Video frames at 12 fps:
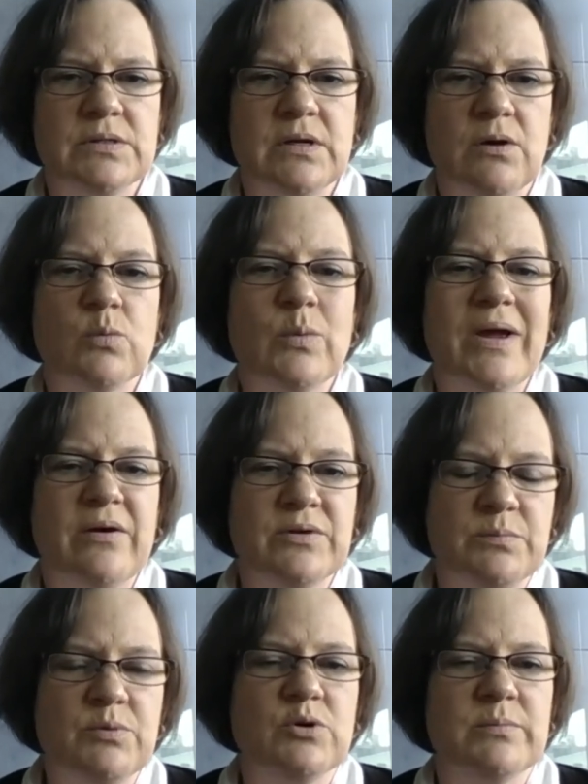
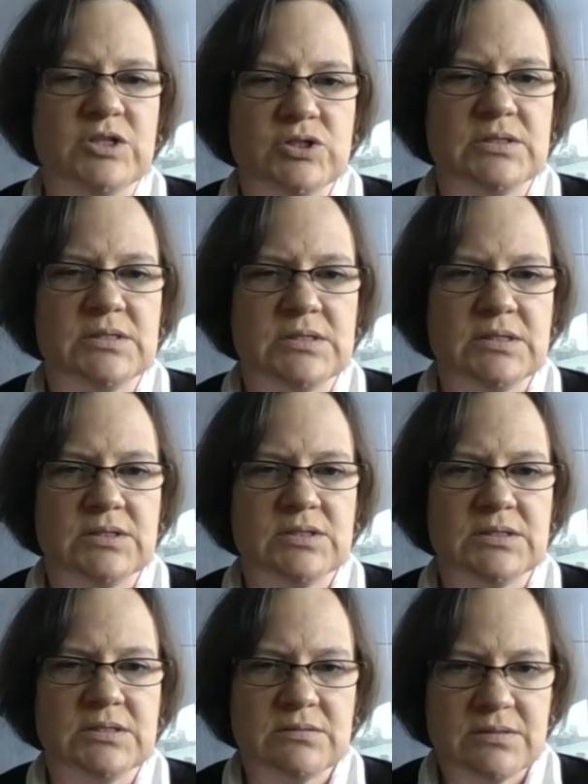around permissions. It
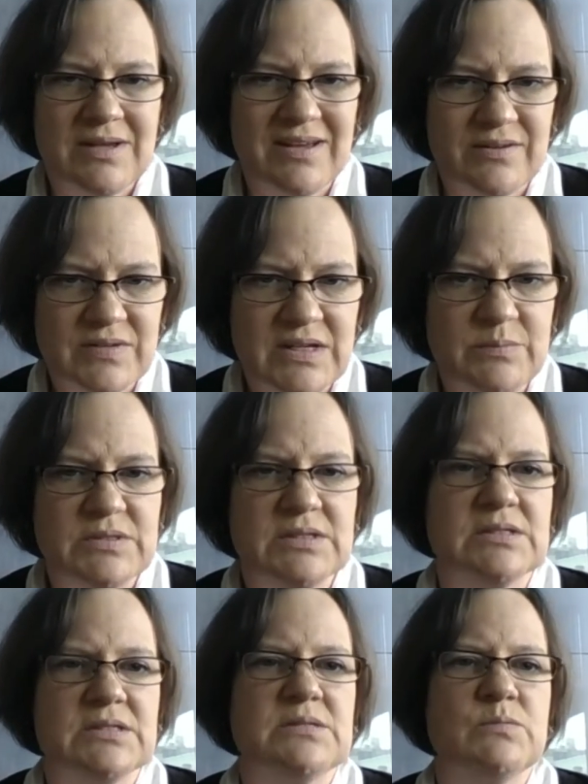just kind of keeps
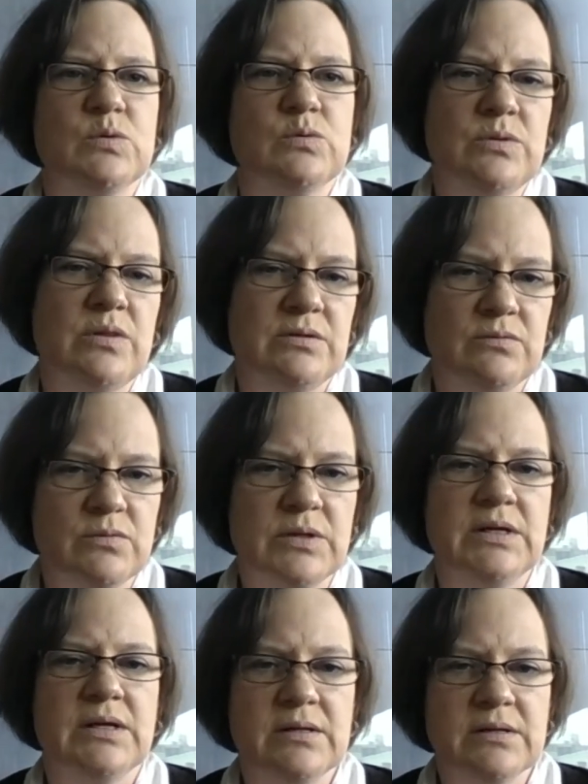things smooth and
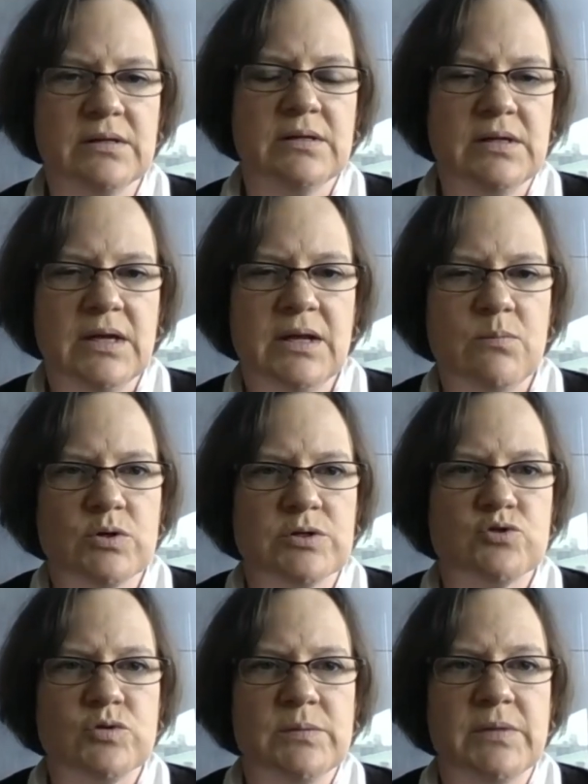running in a more
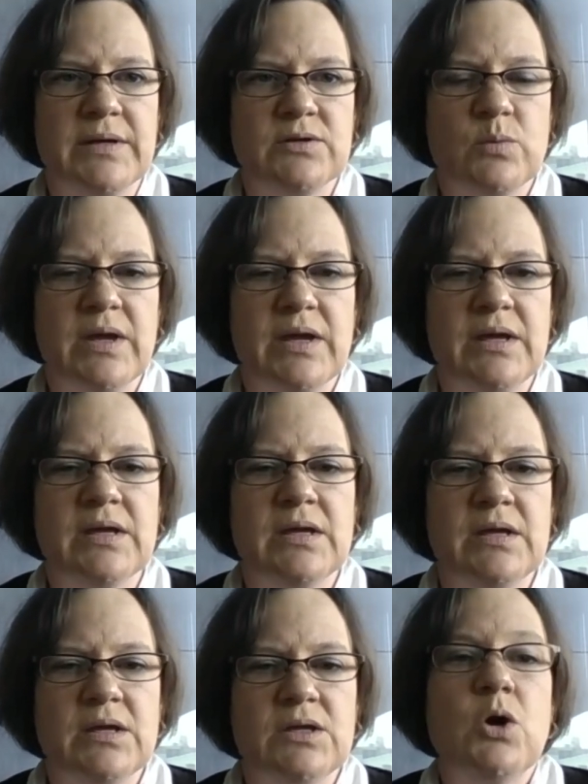streamlined way,
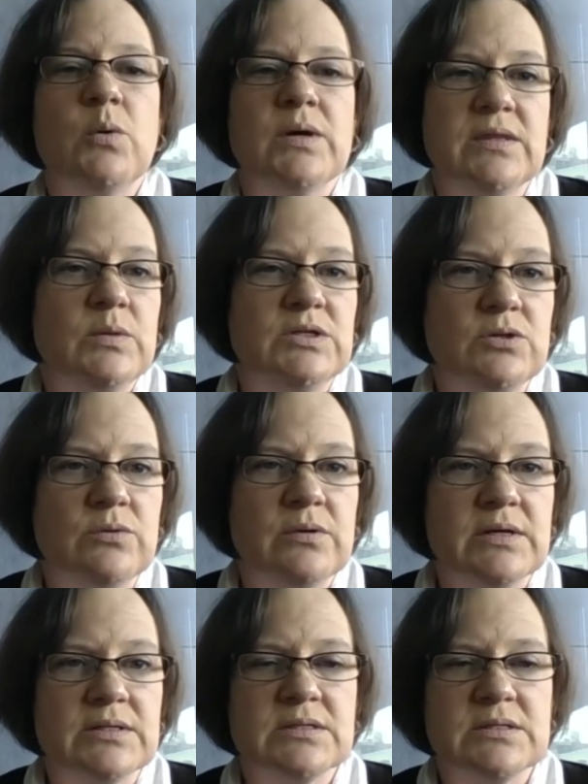knowing that we don't
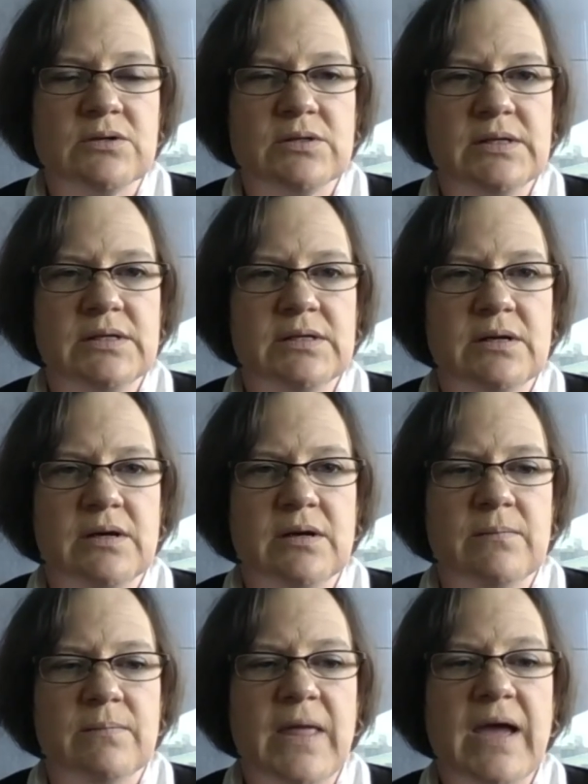necessarily
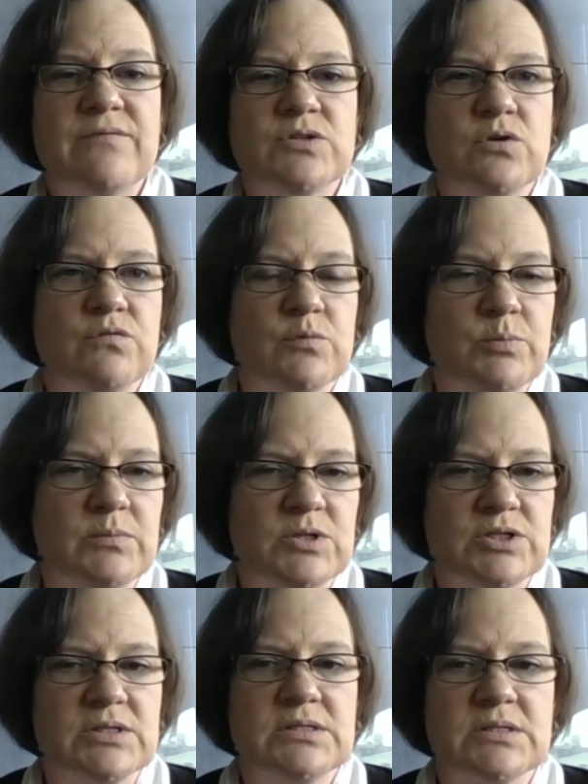um, have to go for
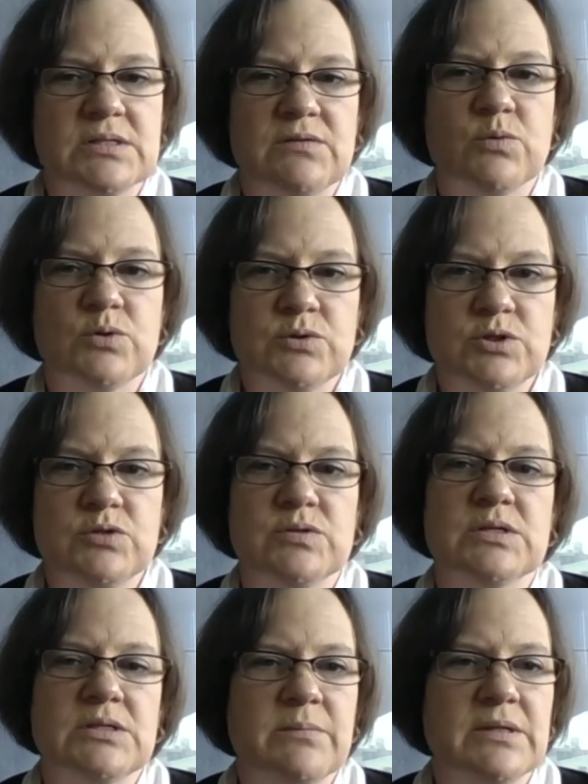permissions if we're
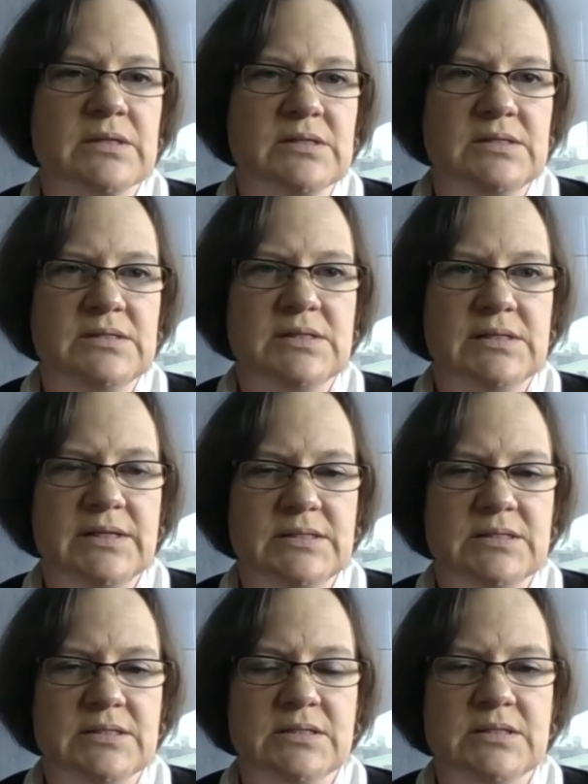using something that's CC
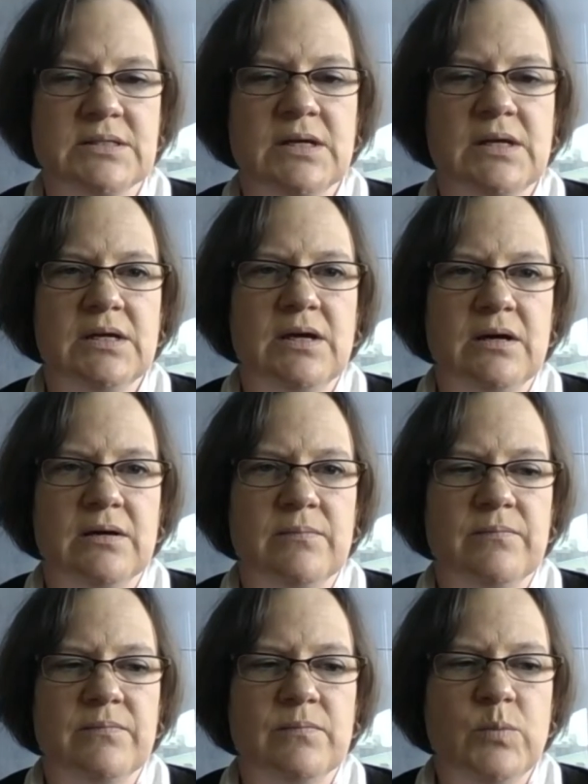licensed.
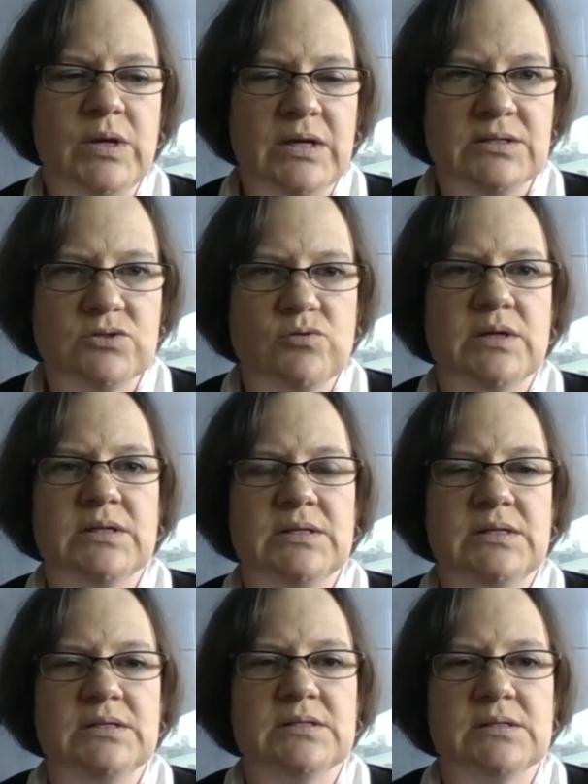Um, we can integrate it
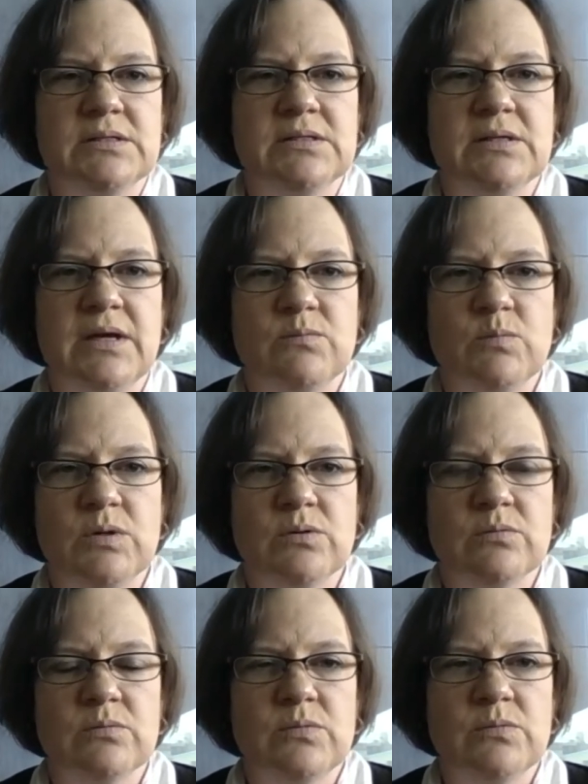easily, and
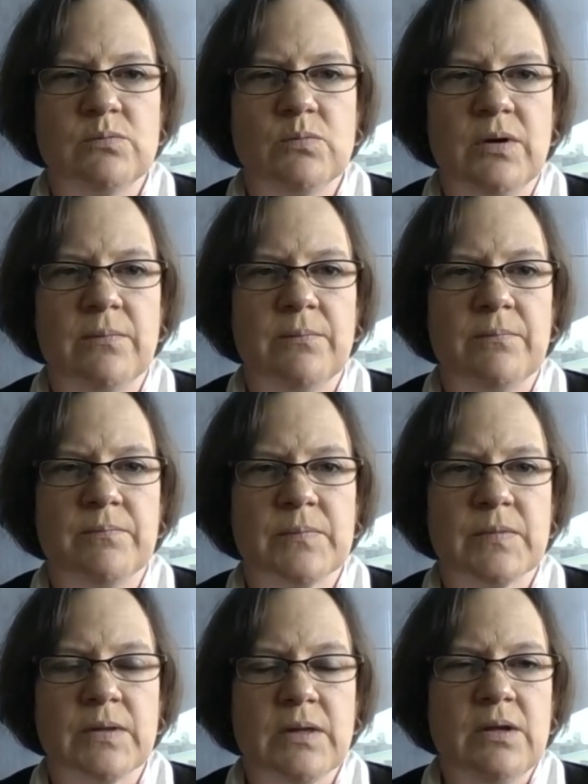we're um,
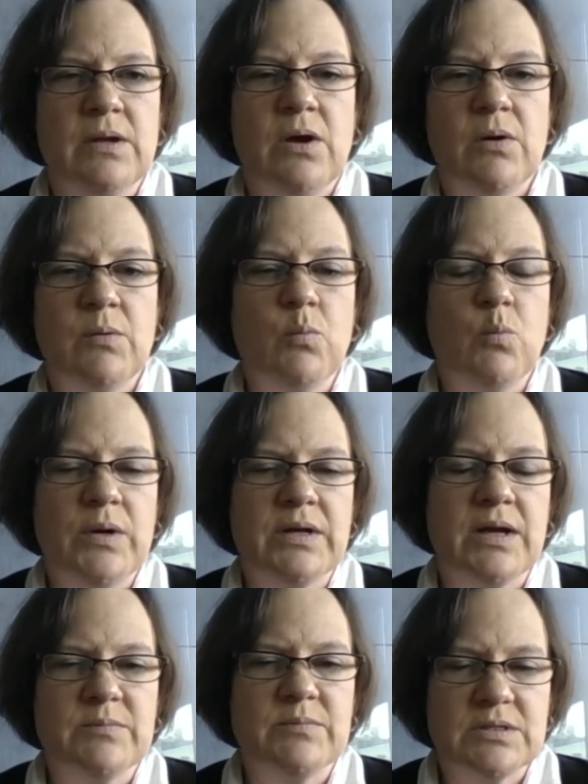when it
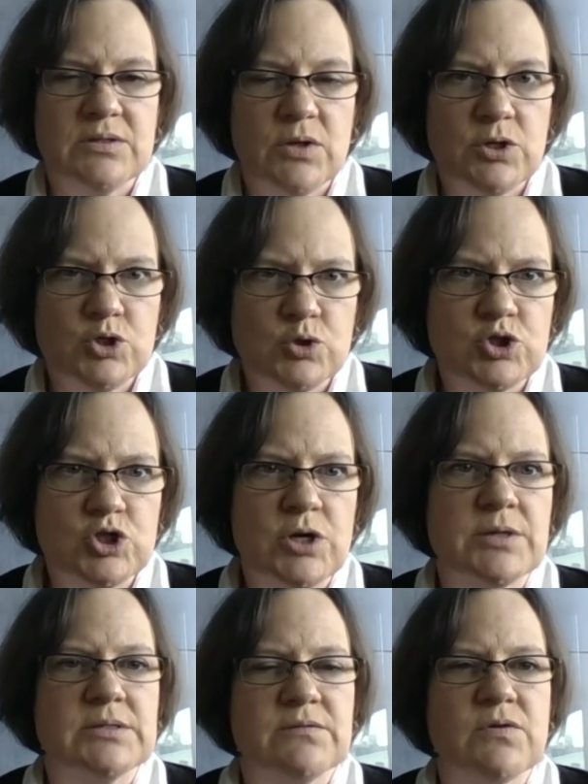comes to larger
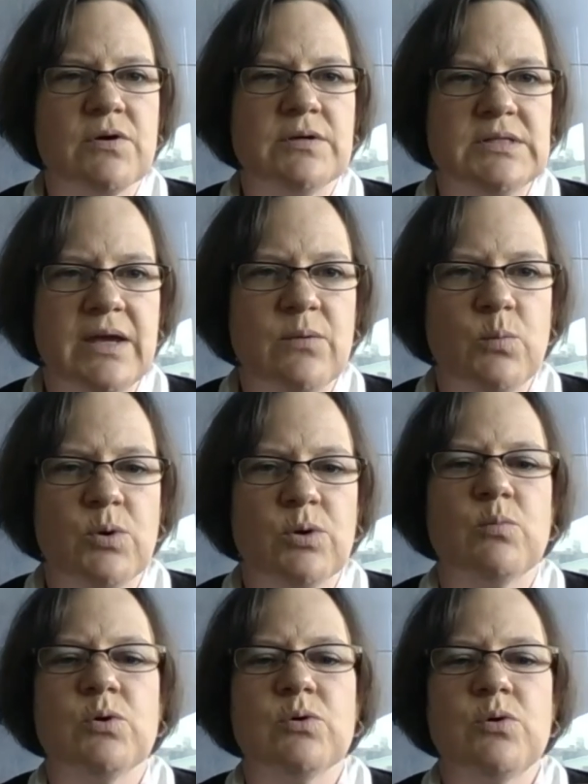chunks of content, we're
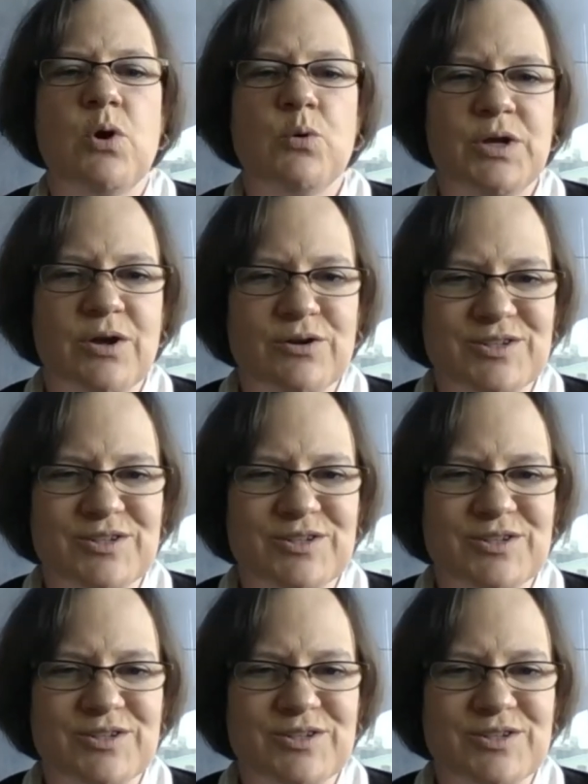we're honing our